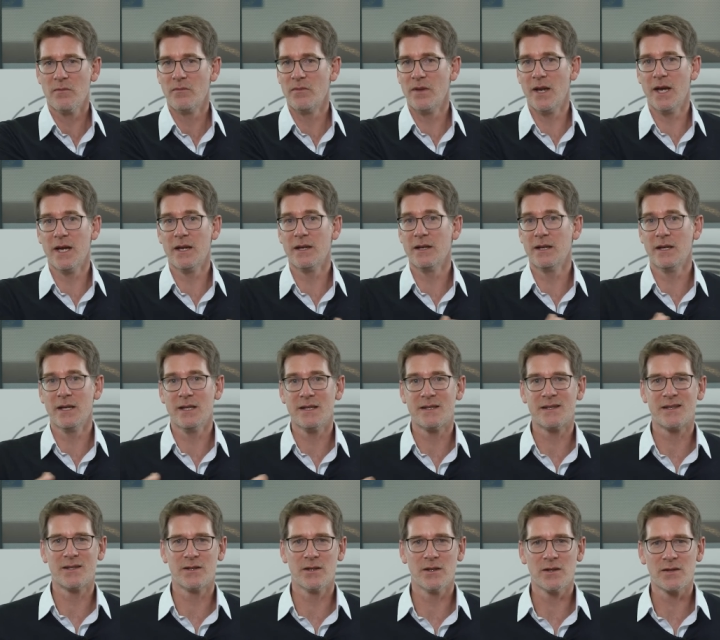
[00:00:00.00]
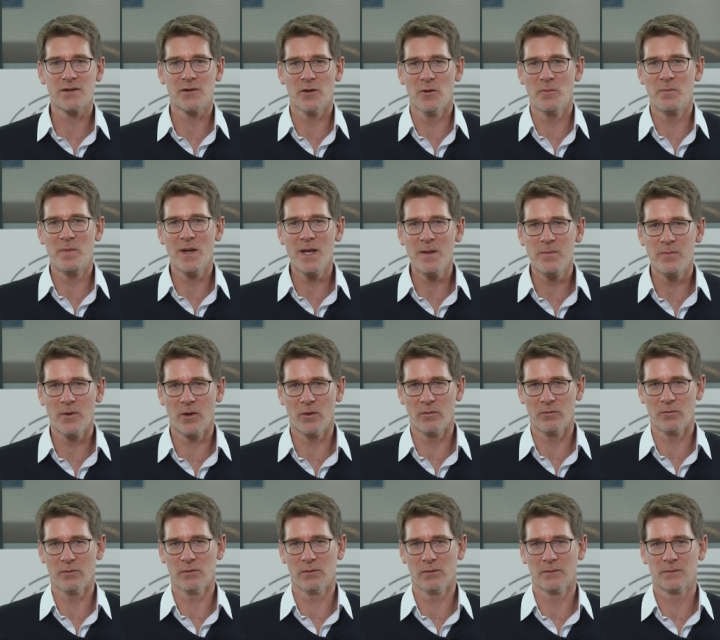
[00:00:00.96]
then it's just a paper
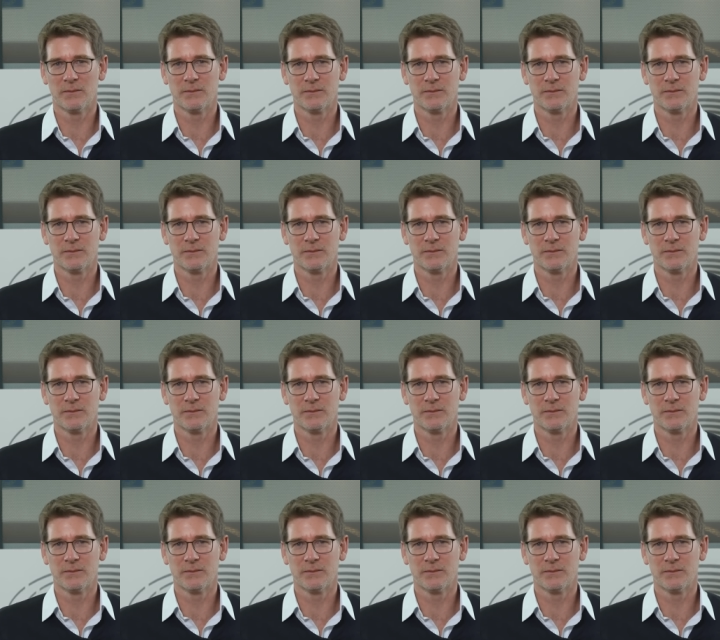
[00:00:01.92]
rule.